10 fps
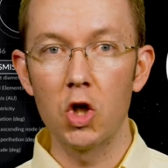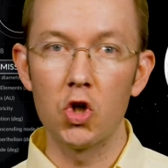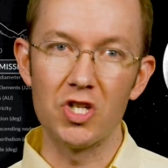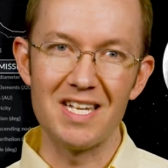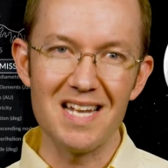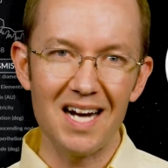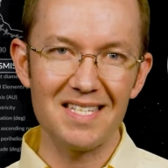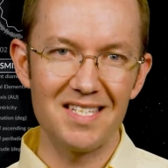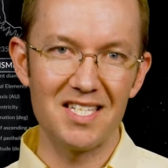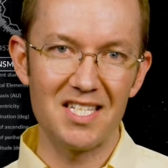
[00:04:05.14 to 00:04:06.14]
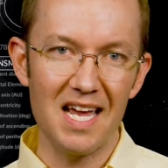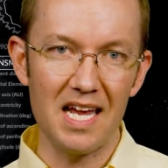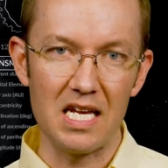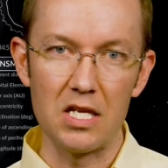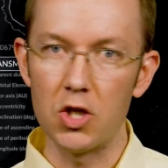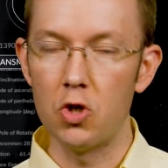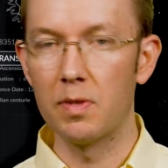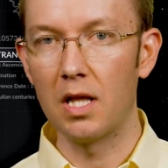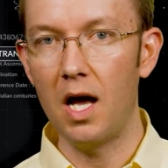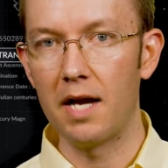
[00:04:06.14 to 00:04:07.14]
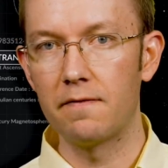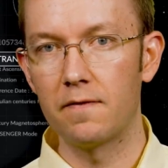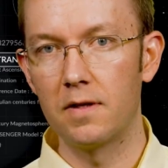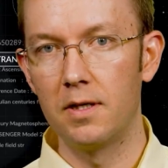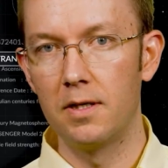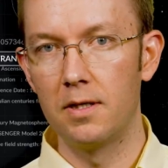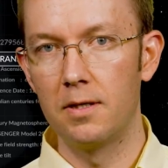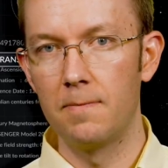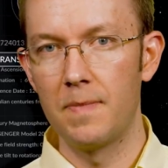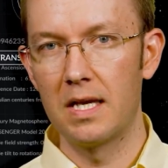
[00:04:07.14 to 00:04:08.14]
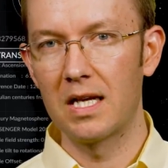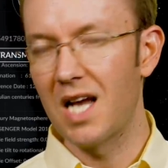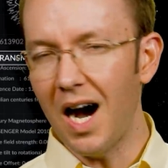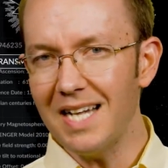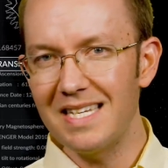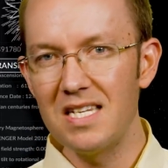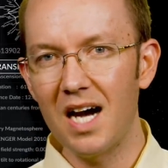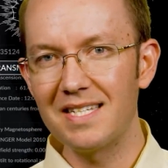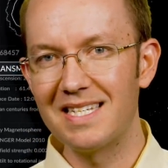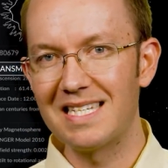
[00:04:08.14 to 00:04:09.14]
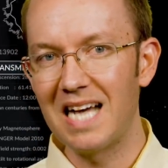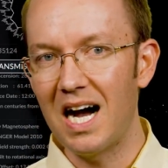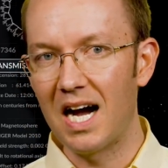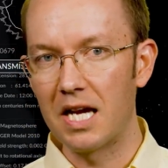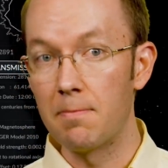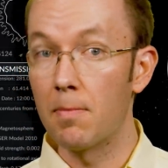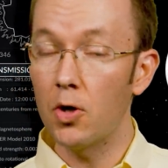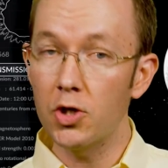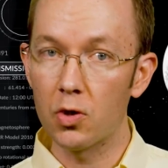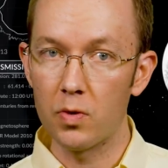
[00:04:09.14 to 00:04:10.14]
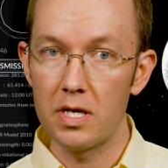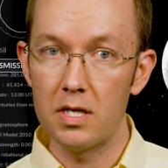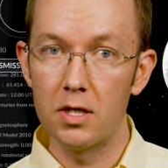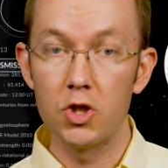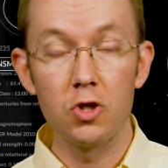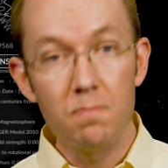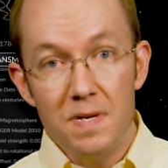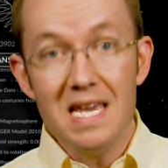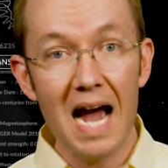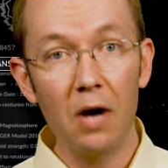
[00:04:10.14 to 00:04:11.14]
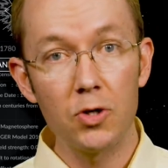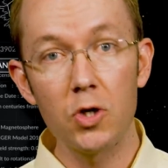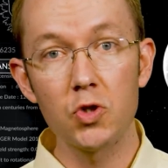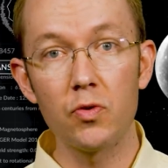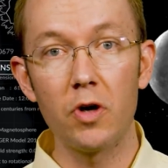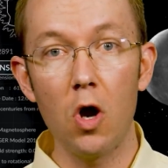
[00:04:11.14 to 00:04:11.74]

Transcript: could not sustain human life. God did not design Mercury to be our nurturing